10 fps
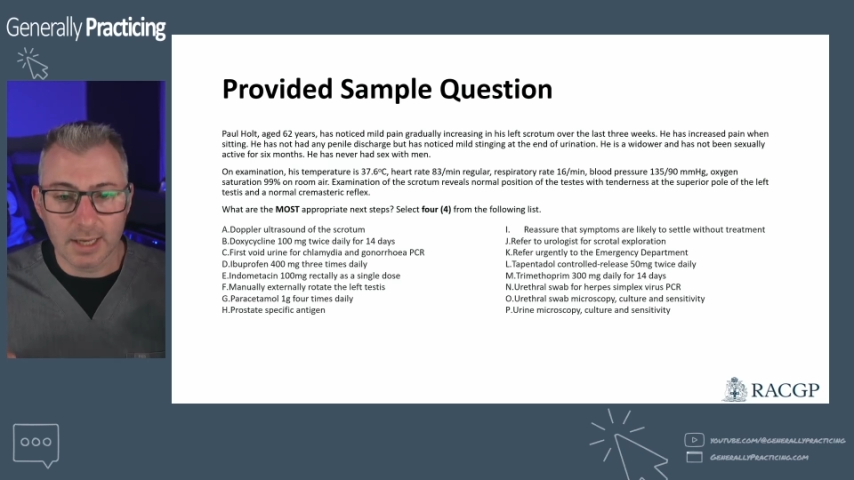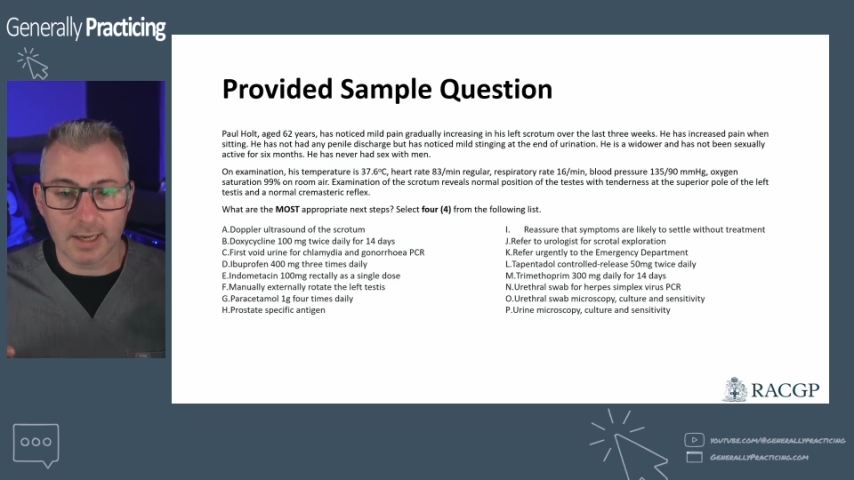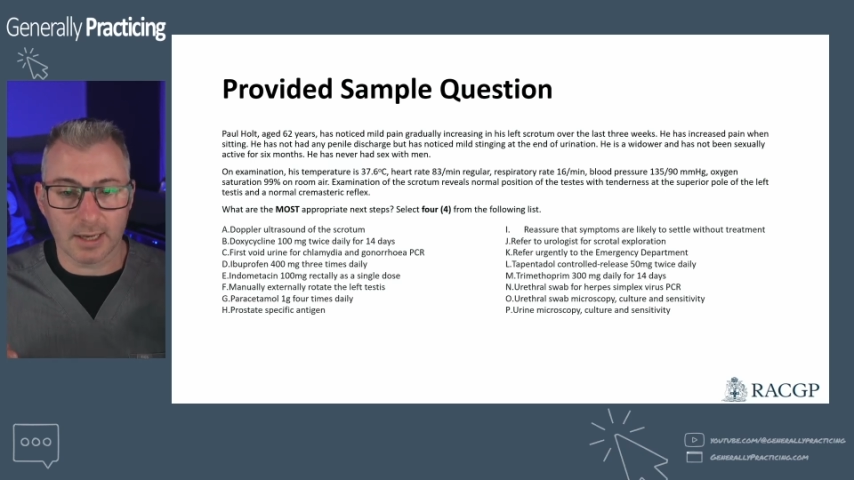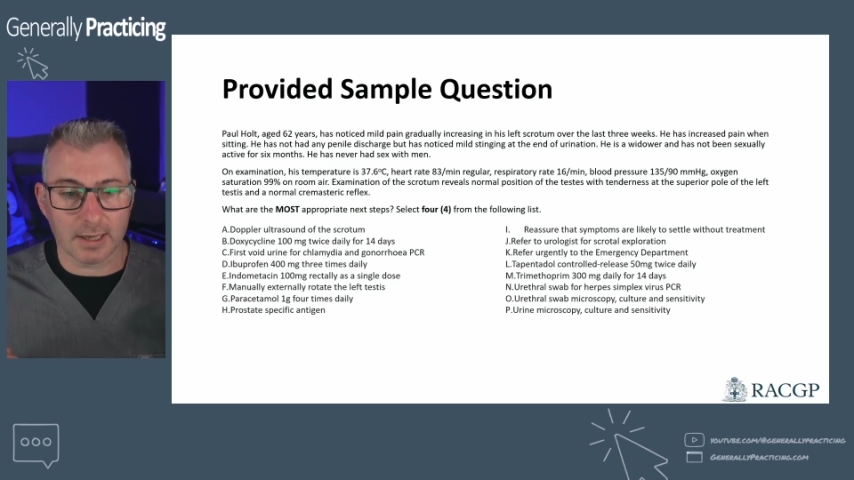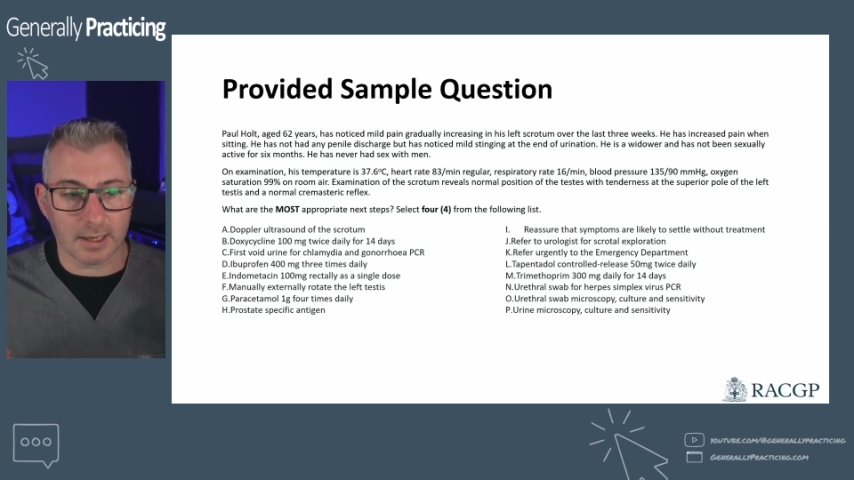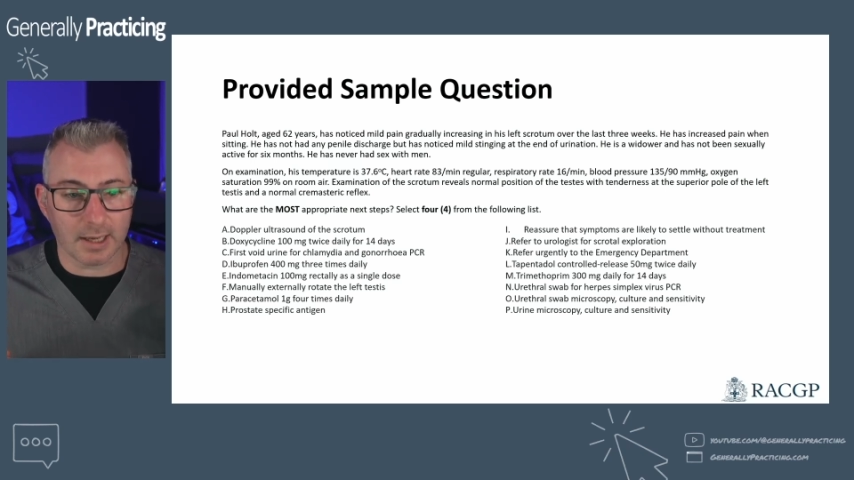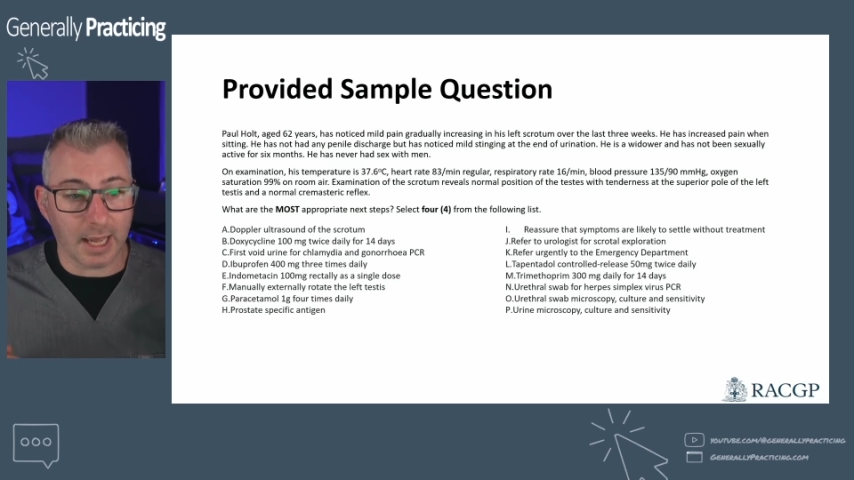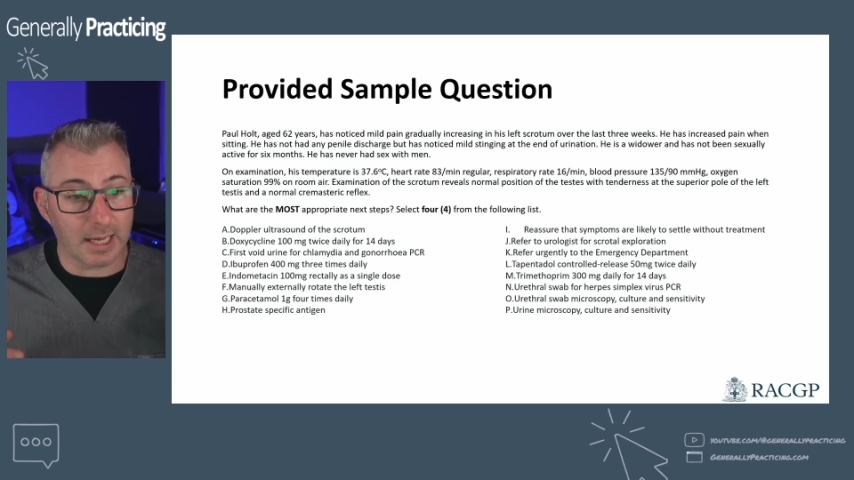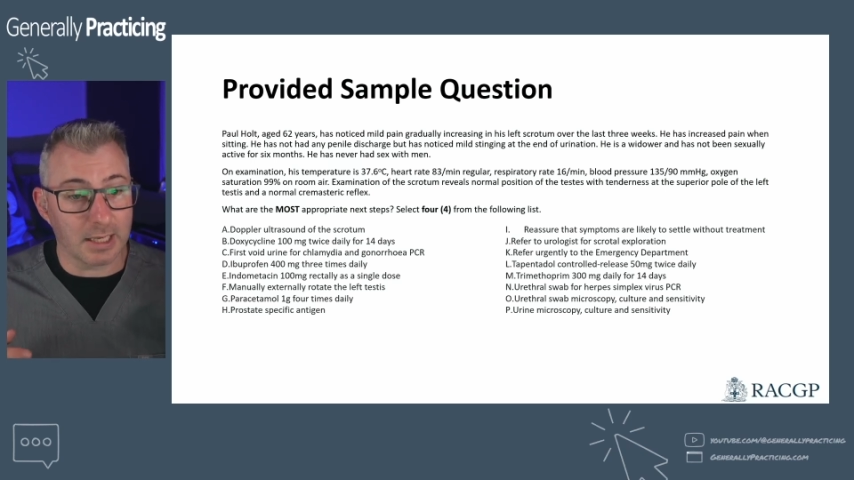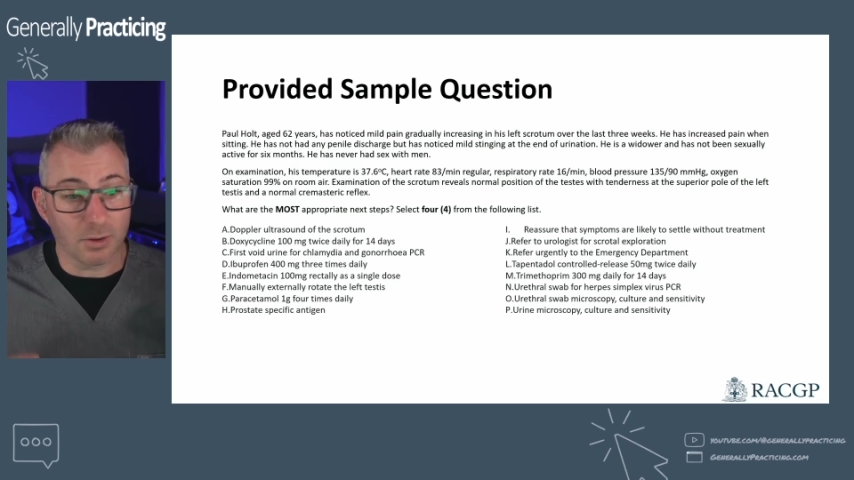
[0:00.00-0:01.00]

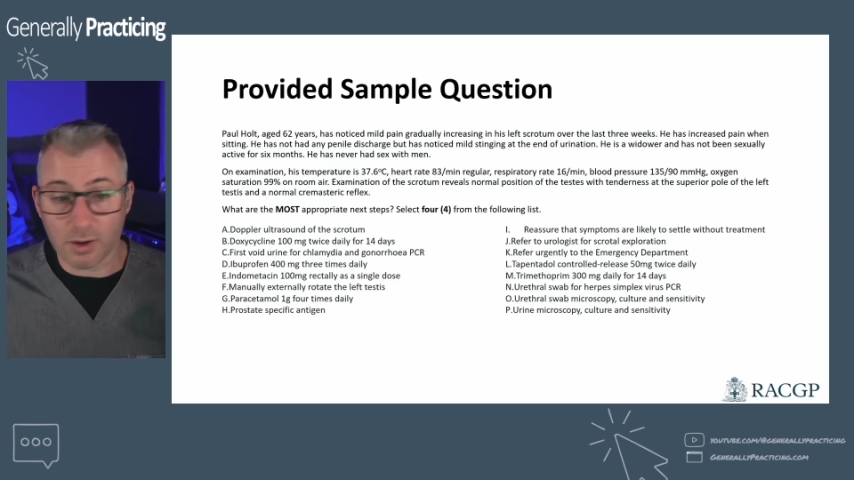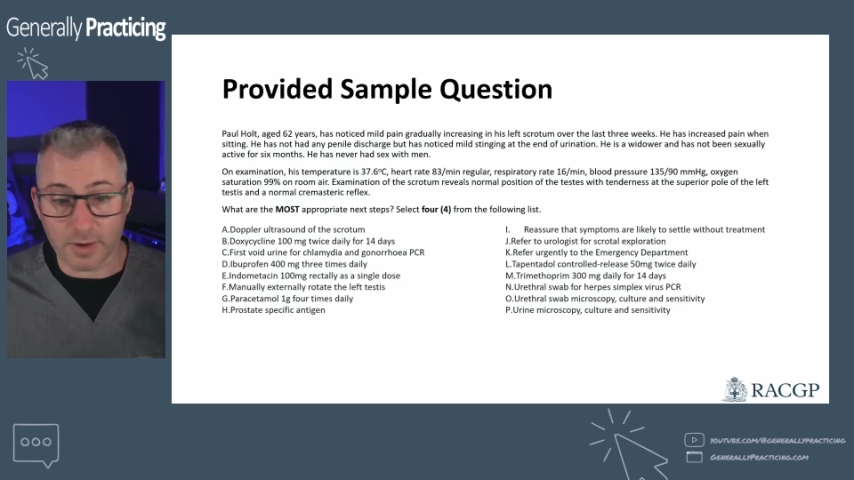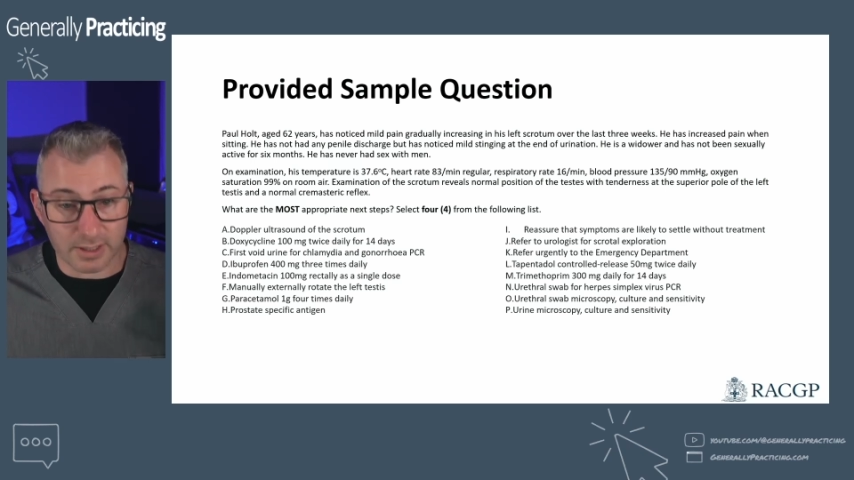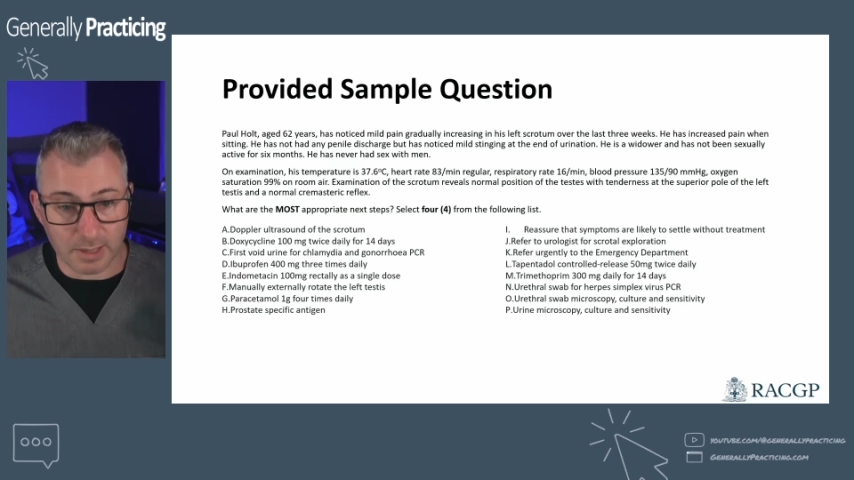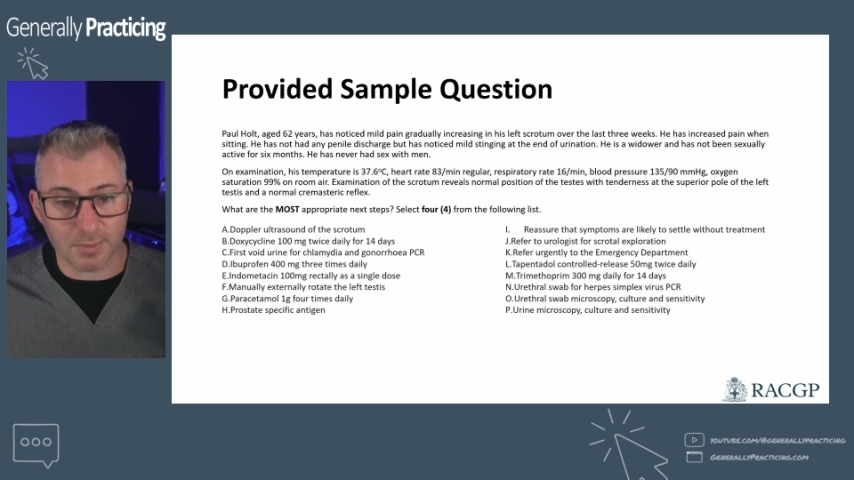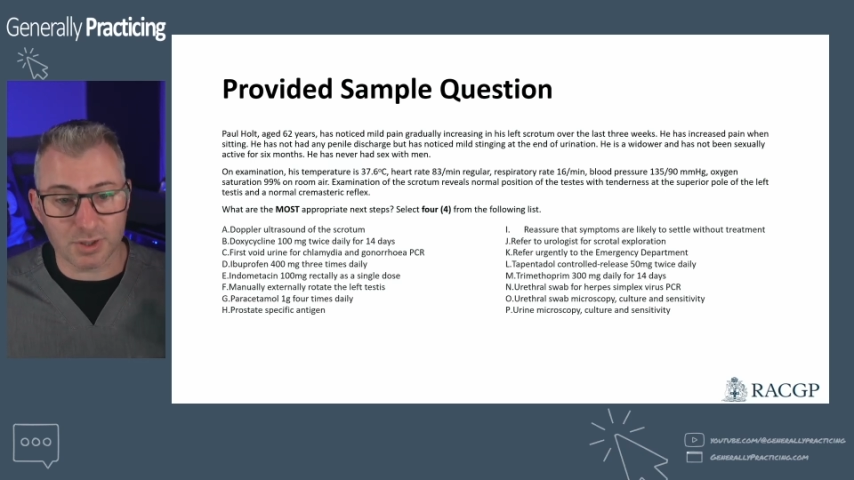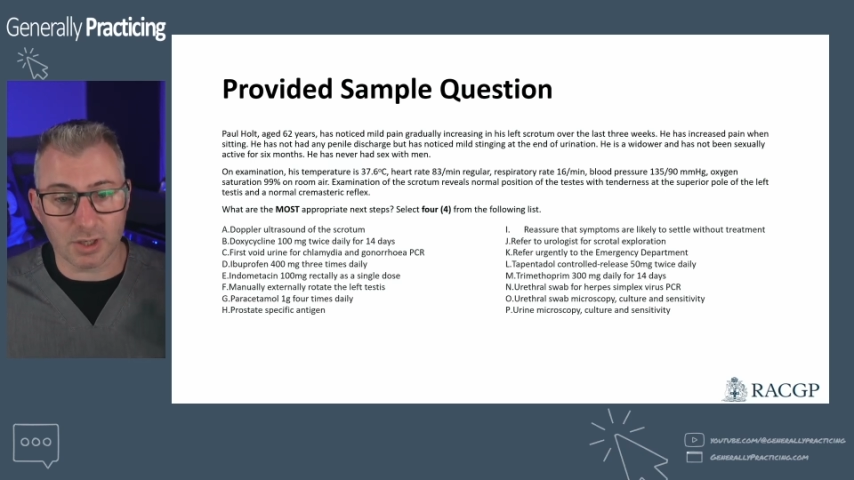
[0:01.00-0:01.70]
a low-grade temperature,